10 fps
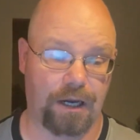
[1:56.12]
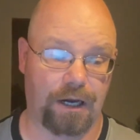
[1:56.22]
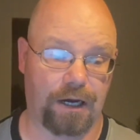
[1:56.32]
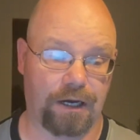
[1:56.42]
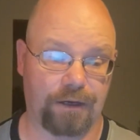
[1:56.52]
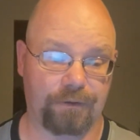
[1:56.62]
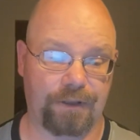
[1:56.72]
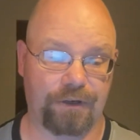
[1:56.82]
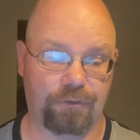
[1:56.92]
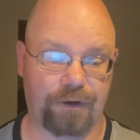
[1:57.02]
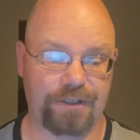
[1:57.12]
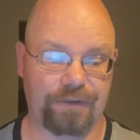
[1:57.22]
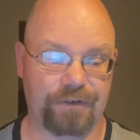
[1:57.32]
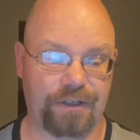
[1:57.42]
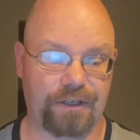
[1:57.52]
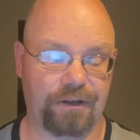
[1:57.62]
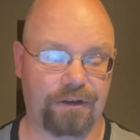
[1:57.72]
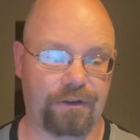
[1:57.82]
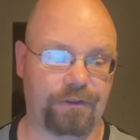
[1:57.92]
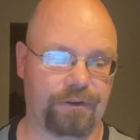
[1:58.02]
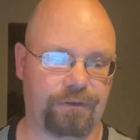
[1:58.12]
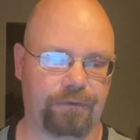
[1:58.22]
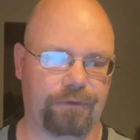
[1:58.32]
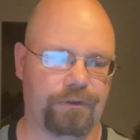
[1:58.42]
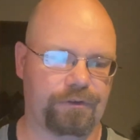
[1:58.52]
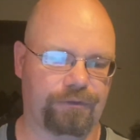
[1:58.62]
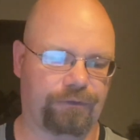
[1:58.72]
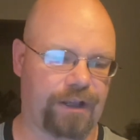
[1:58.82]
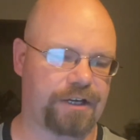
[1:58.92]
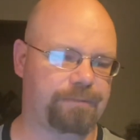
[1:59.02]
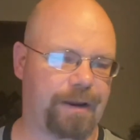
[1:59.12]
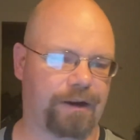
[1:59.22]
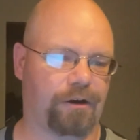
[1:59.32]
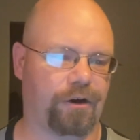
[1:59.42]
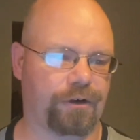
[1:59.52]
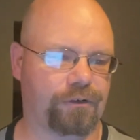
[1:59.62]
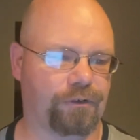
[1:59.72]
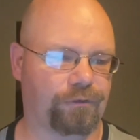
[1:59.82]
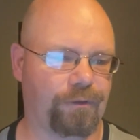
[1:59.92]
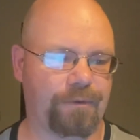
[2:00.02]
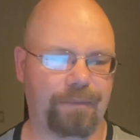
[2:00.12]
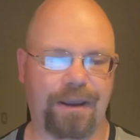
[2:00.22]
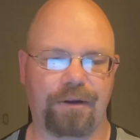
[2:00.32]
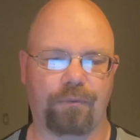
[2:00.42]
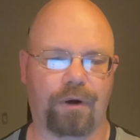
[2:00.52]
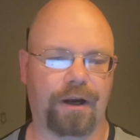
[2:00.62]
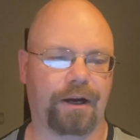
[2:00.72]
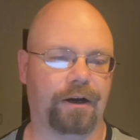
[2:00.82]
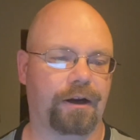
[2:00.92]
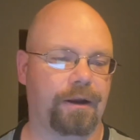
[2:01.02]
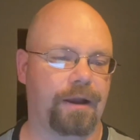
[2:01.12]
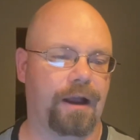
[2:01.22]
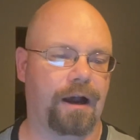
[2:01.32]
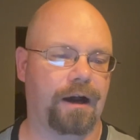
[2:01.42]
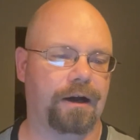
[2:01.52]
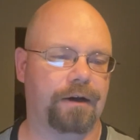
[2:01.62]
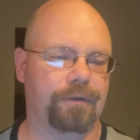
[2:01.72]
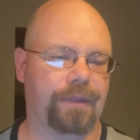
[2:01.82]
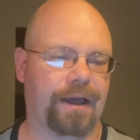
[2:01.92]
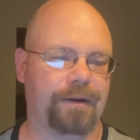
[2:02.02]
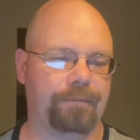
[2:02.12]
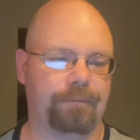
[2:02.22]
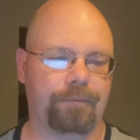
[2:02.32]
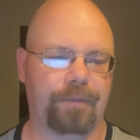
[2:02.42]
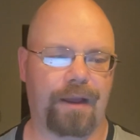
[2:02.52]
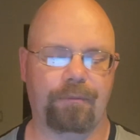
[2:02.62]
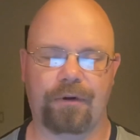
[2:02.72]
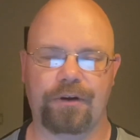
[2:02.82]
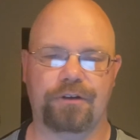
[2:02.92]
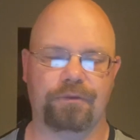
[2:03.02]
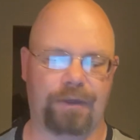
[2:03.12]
And in 2017, there's a flashback article from the Main Wire that it